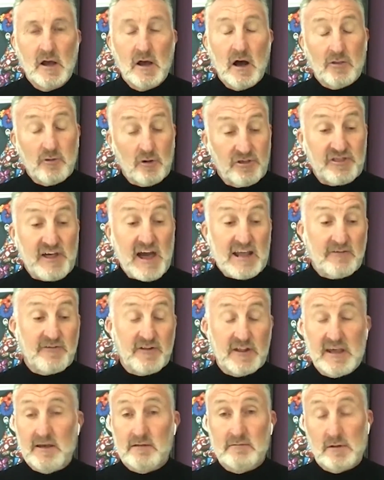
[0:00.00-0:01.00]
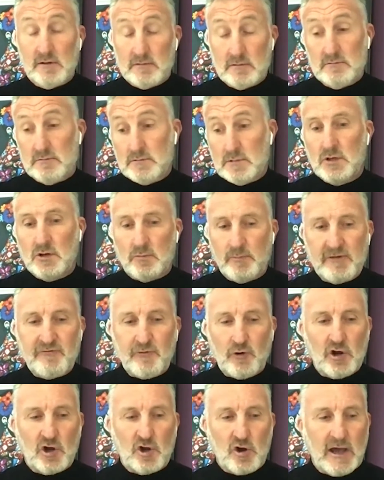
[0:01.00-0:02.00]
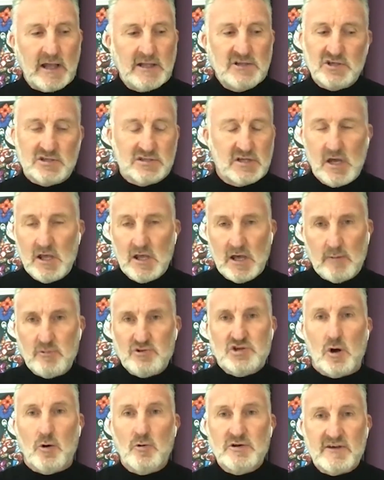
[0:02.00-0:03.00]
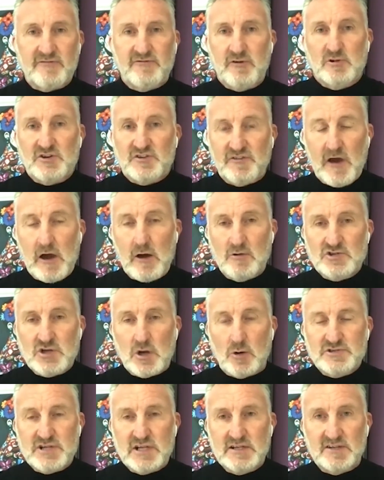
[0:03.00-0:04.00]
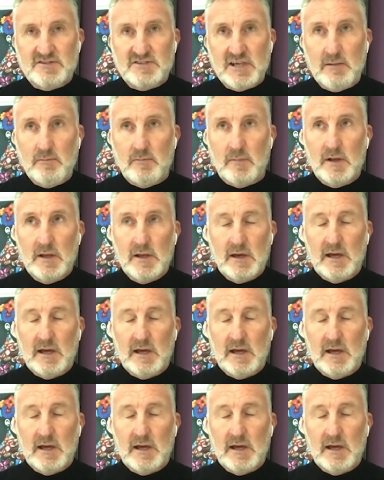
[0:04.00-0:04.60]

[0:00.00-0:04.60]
Although thankfully, you know, before I got injured, I was always if I was fit, I was always in the team.